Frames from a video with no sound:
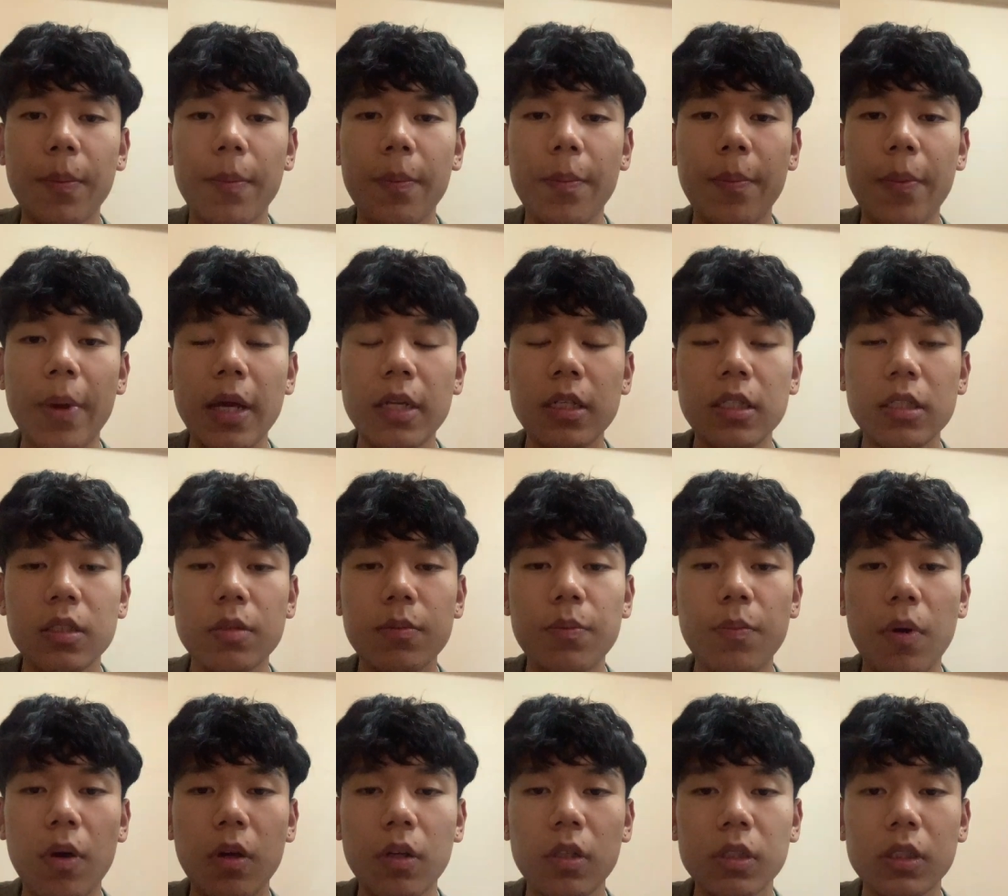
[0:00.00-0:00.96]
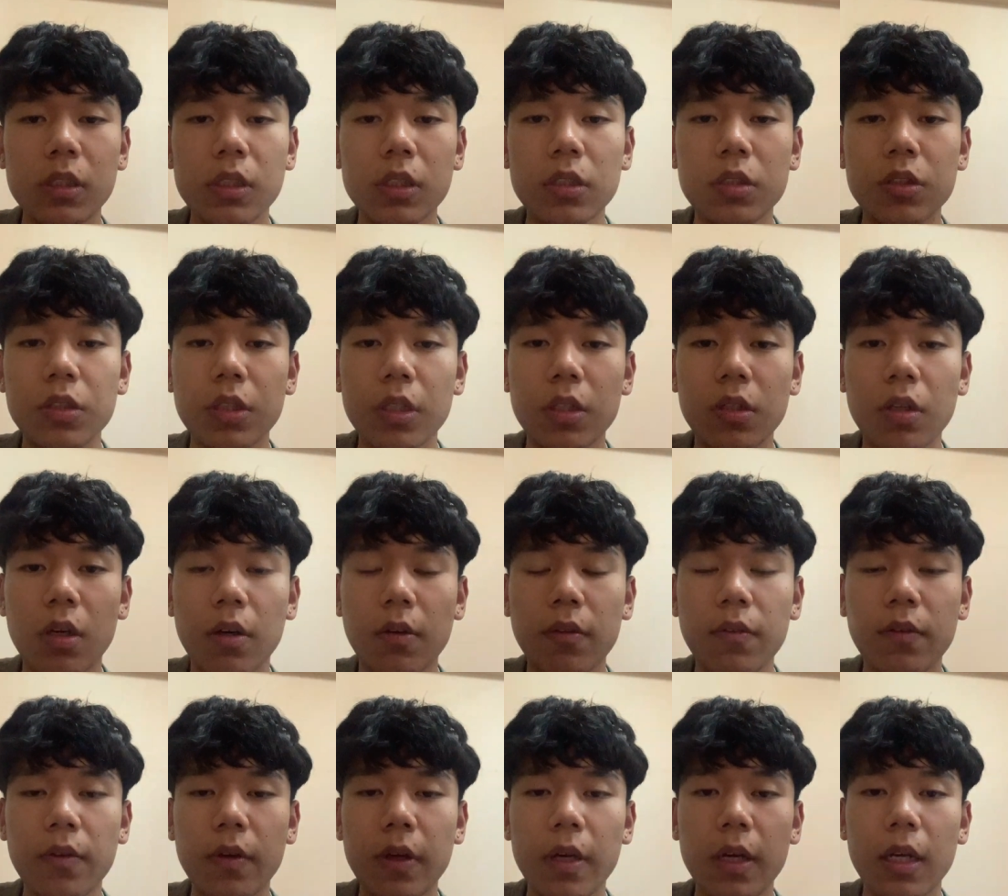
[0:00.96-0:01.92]
patent policy trade-off,
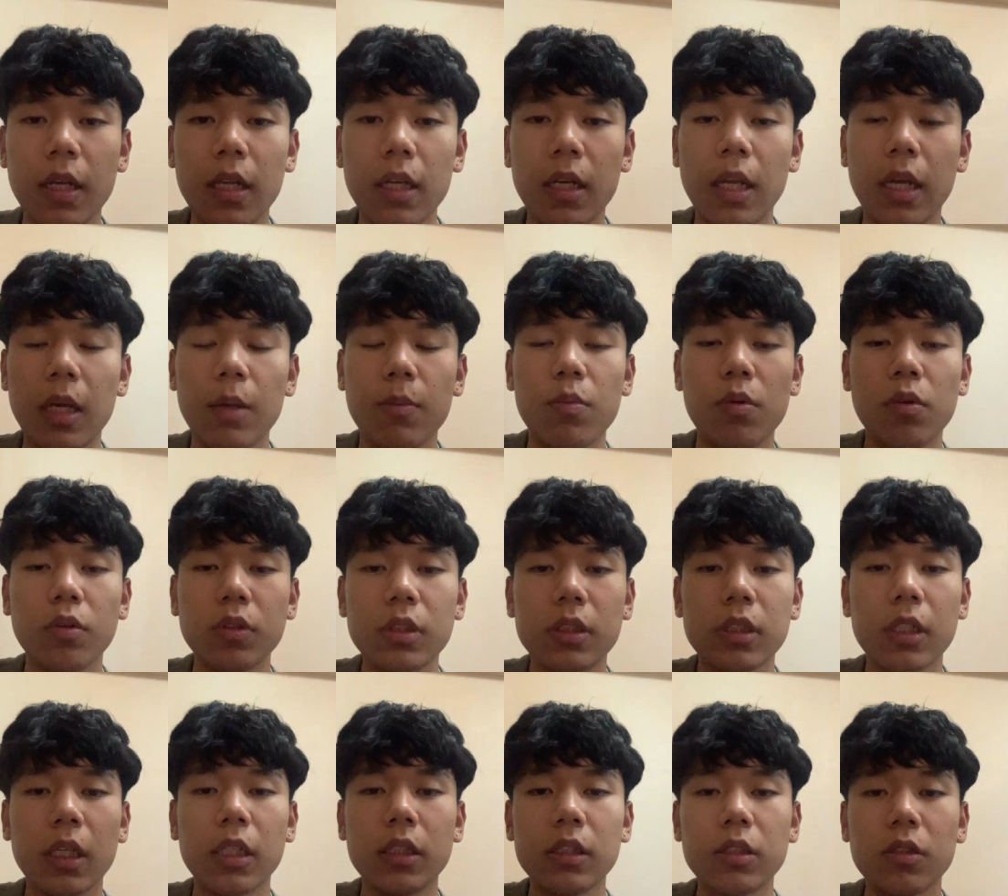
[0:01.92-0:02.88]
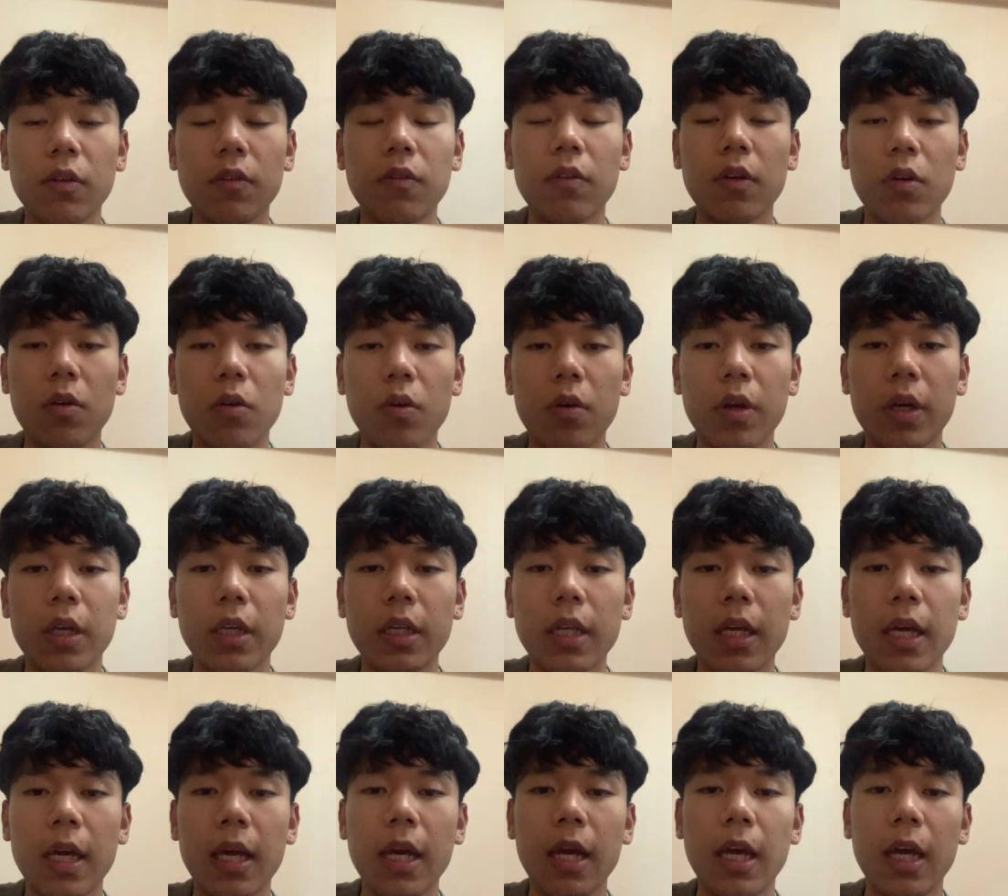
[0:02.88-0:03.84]
like both sides of a coin,
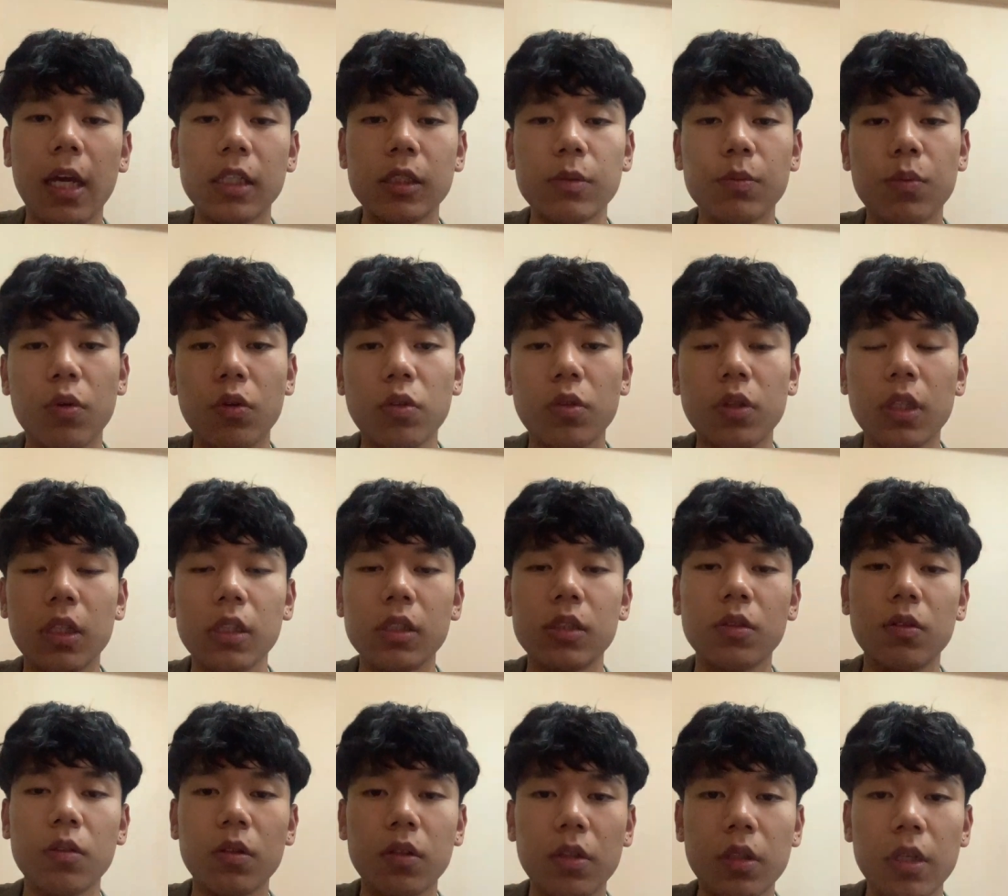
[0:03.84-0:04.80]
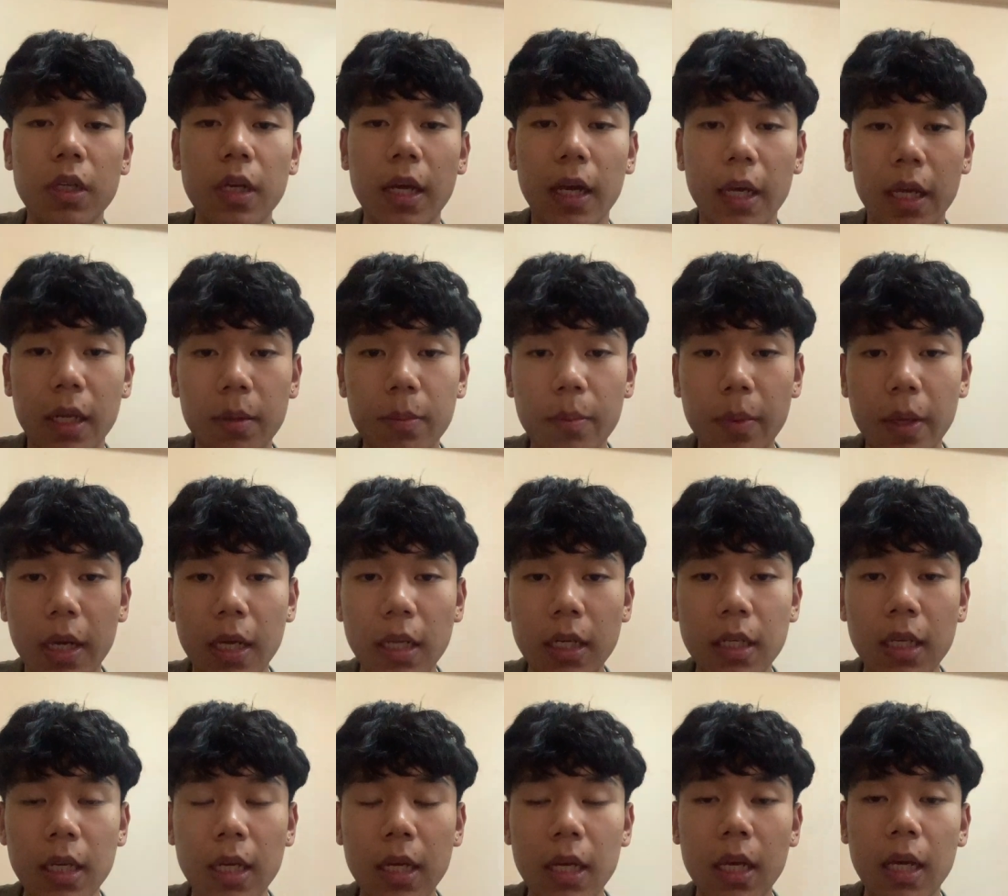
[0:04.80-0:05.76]
has both its good and bad,
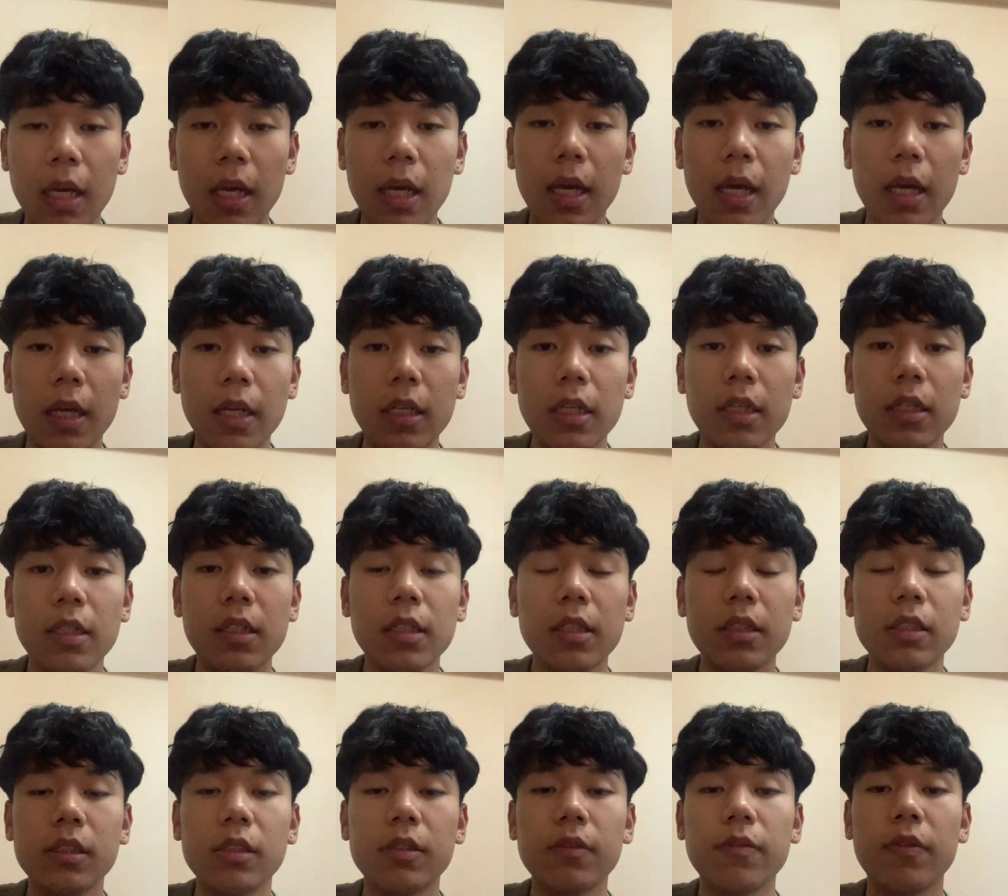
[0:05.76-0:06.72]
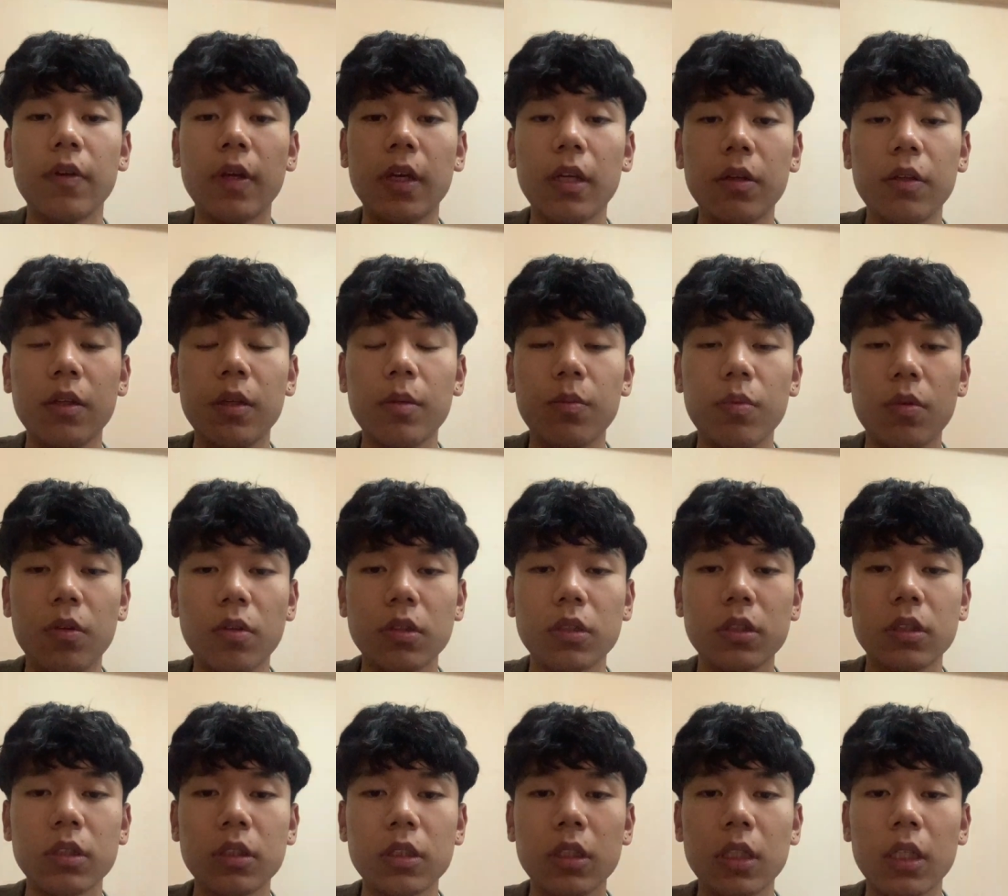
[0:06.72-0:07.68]
and it is very
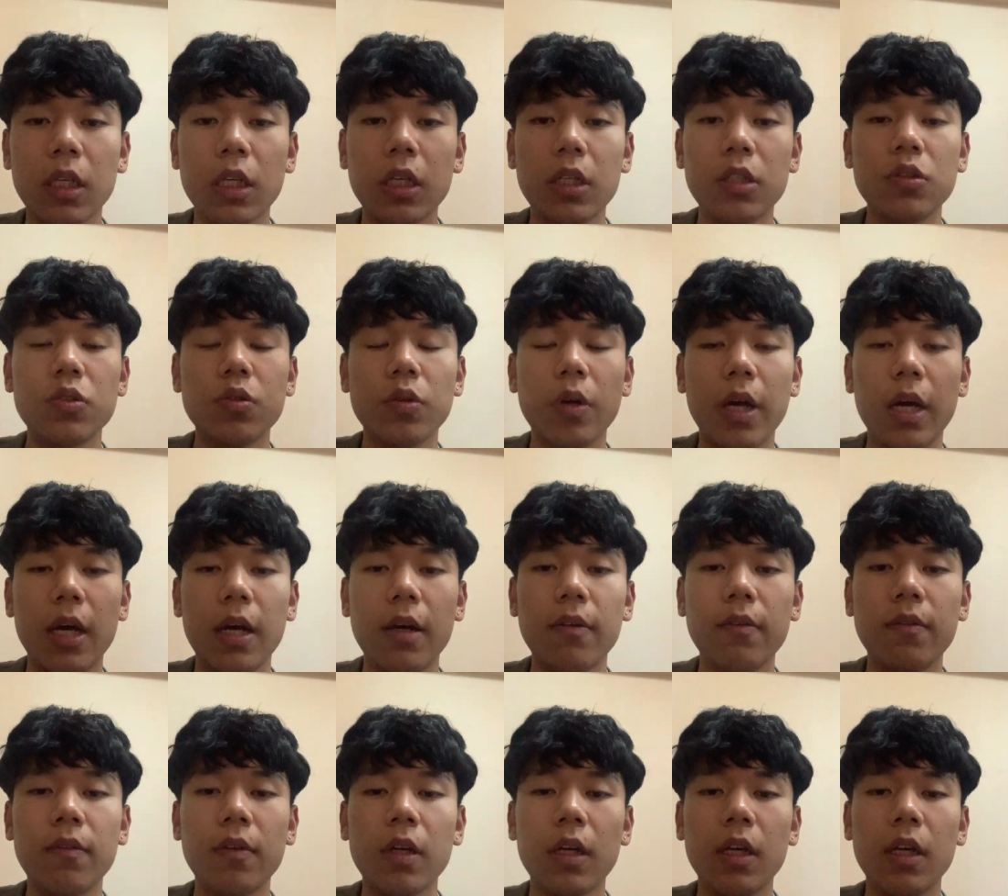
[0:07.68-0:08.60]
important to have